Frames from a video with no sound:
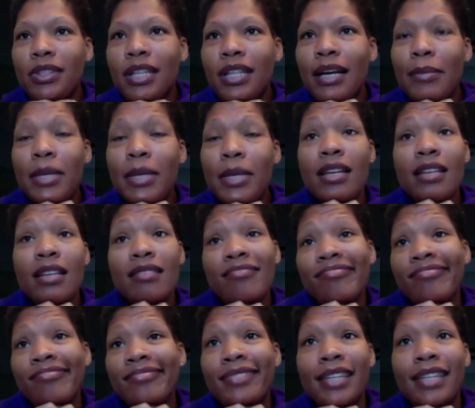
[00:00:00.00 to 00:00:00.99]
I mean,
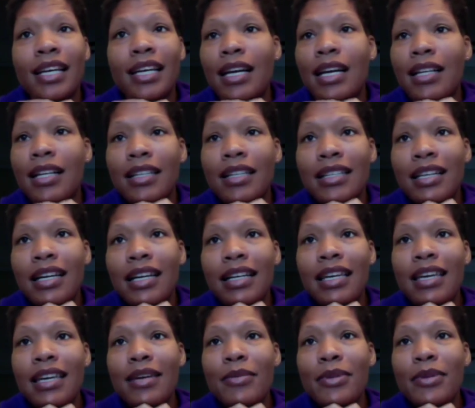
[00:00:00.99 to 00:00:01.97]
I
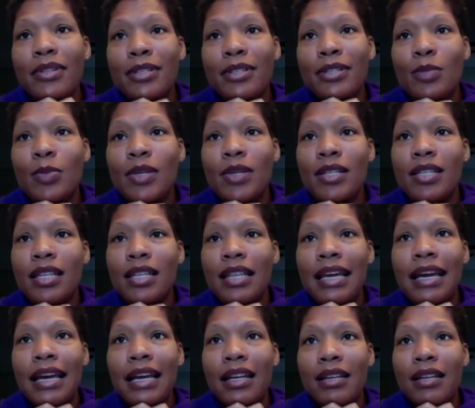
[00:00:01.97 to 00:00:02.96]
can't really speak to
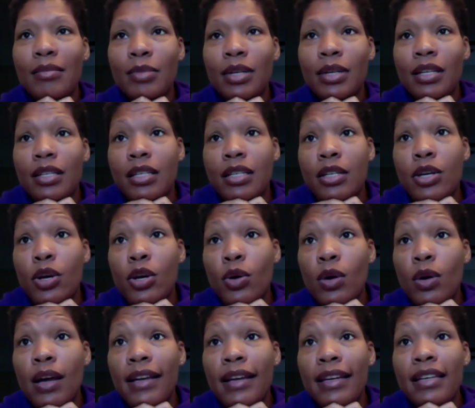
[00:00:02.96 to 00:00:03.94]
that, but
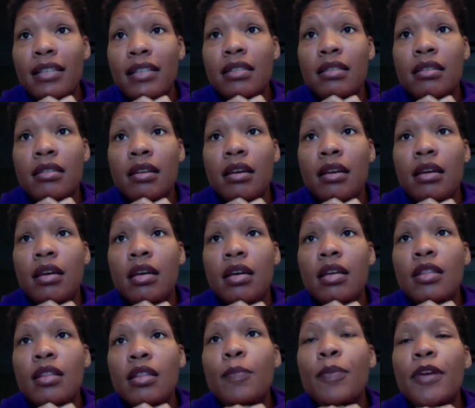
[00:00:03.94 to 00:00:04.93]
I guess
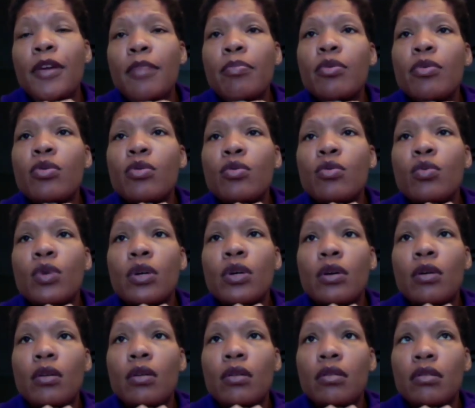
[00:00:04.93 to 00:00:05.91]
the people who
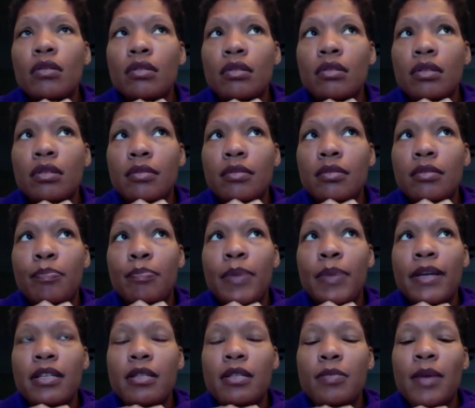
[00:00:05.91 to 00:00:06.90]
will
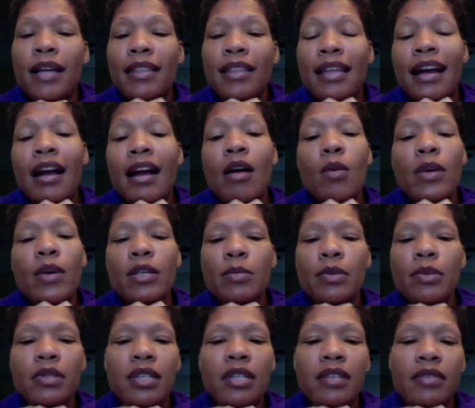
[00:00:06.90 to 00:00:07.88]
best, I always
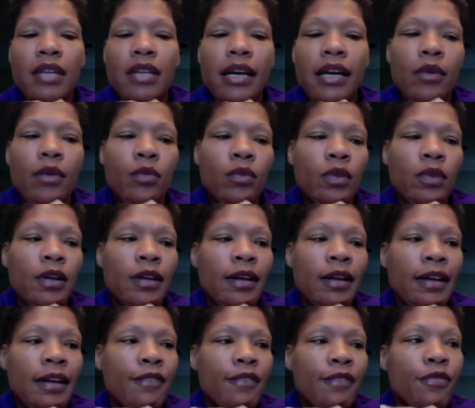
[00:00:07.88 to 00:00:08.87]
believe that
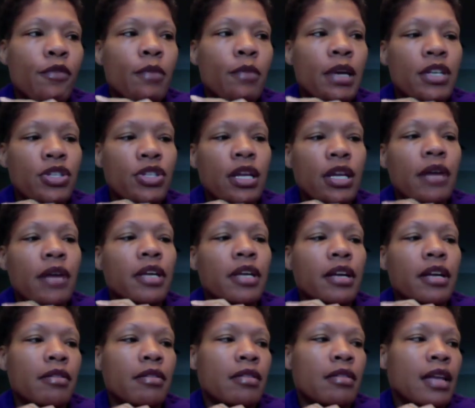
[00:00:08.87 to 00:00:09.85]
information out
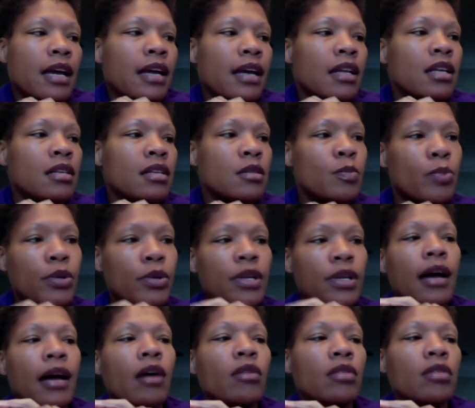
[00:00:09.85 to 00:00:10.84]
here that is put
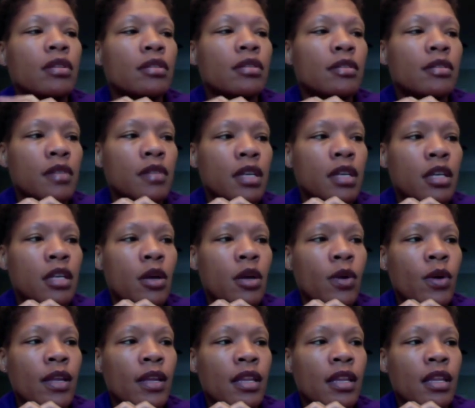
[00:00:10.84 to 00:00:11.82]
out,
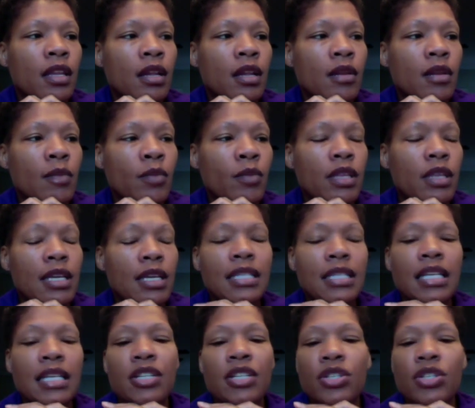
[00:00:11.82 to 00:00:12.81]
in with the
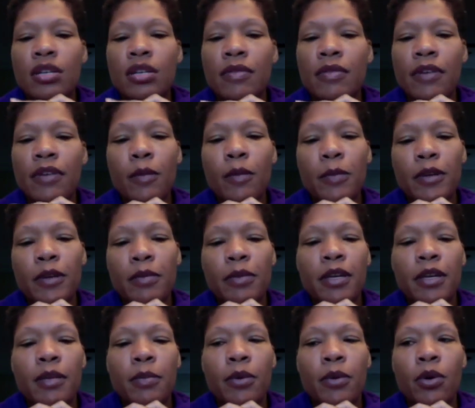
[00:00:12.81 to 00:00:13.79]
intention of helping
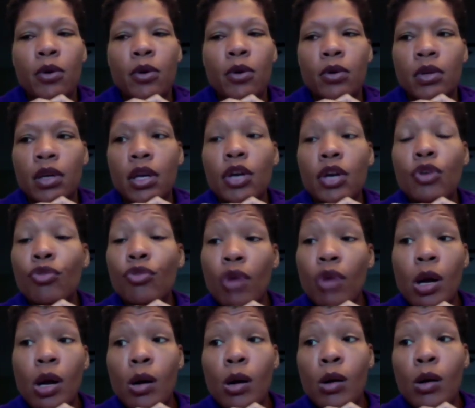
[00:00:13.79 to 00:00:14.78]
people
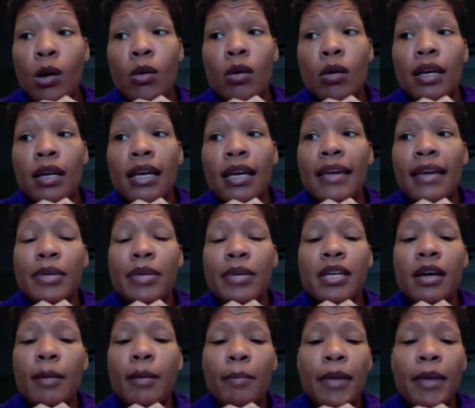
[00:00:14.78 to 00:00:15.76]
grow and
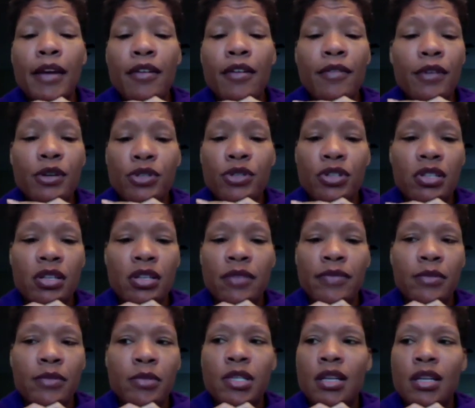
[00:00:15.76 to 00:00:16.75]
become better versions of
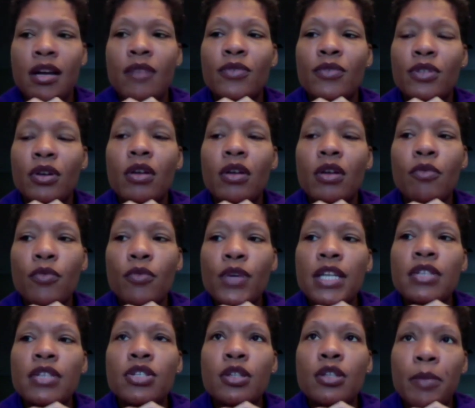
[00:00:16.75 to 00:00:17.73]
themselves, is going to
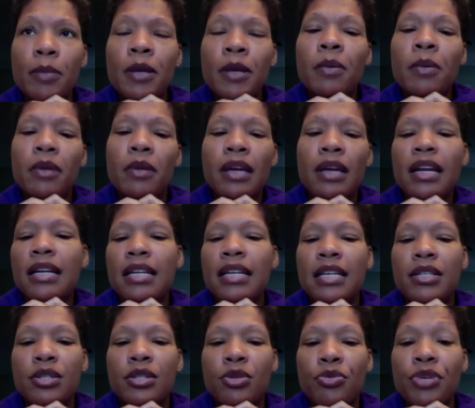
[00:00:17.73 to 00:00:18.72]
reach the people that it needs
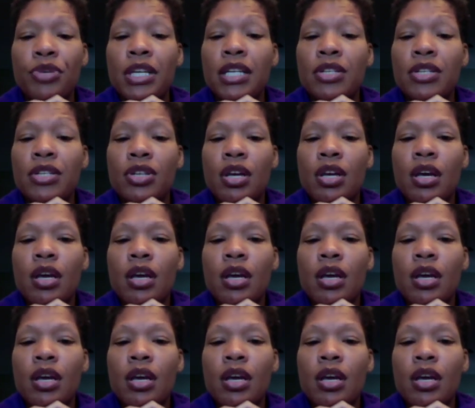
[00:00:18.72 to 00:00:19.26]
to reach.